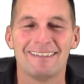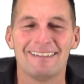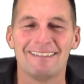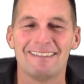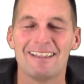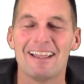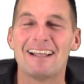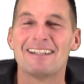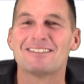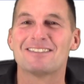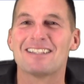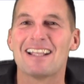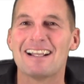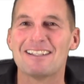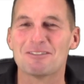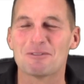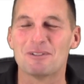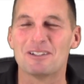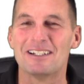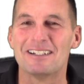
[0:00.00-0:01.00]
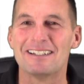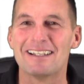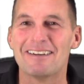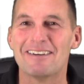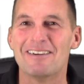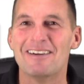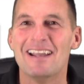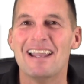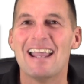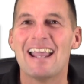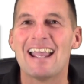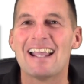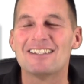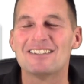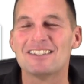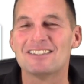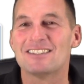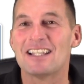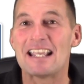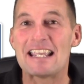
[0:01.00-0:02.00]
that's what they do,
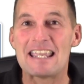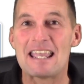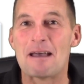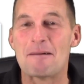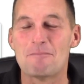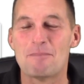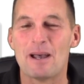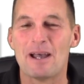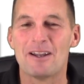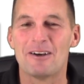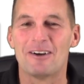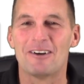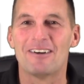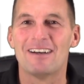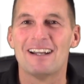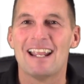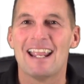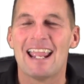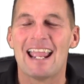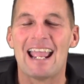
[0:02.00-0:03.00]
is they say, "Get better."